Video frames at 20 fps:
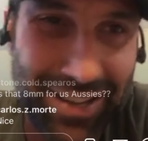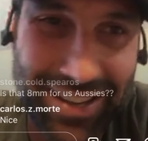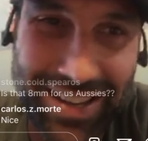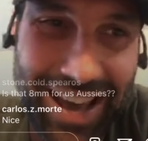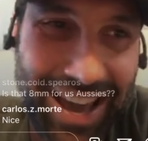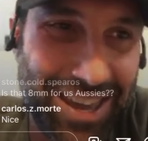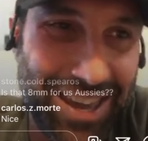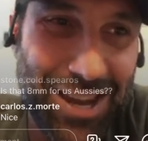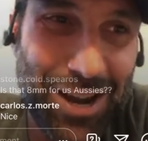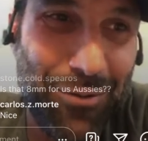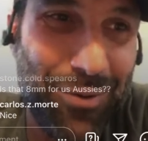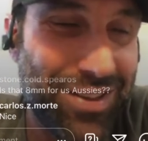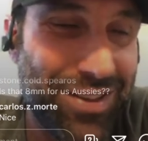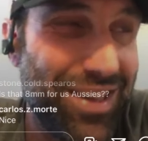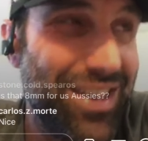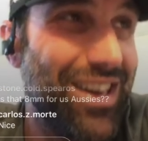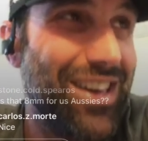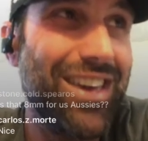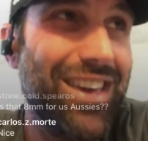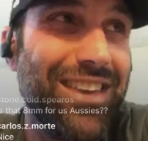Yeah, you know what
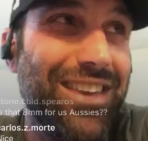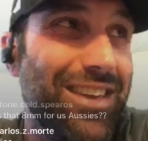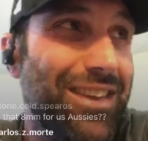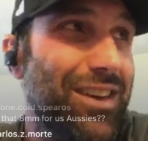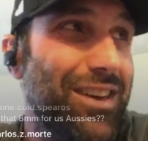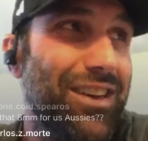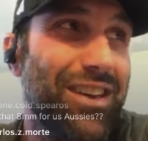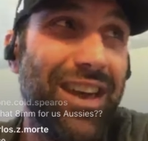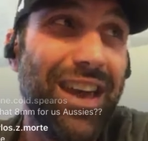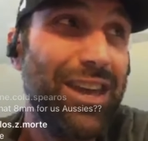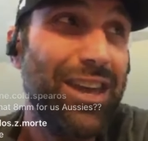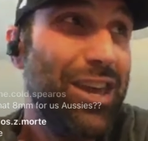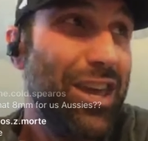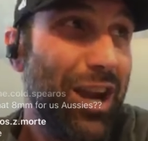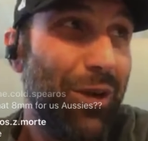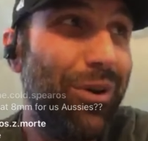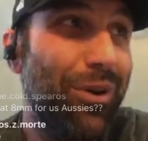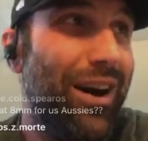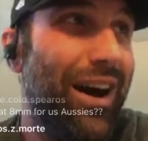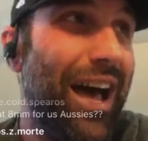you
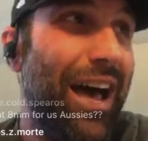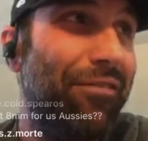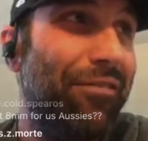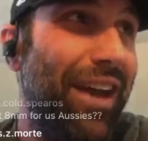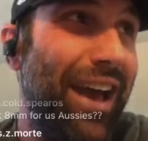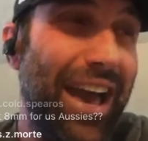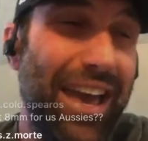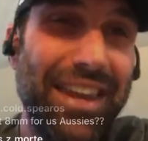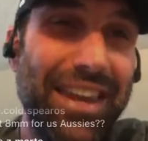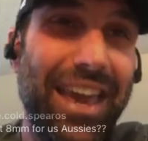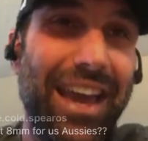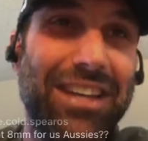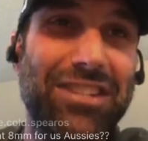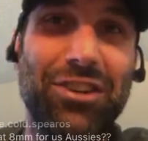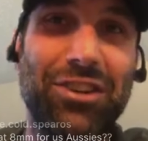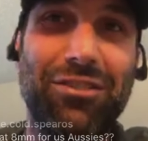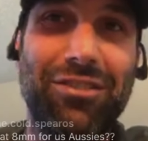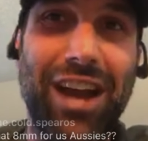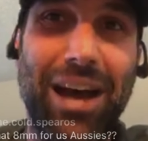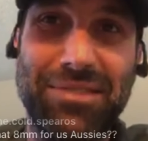don't want to have any
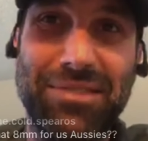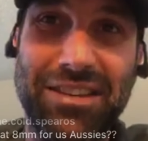extra wraps.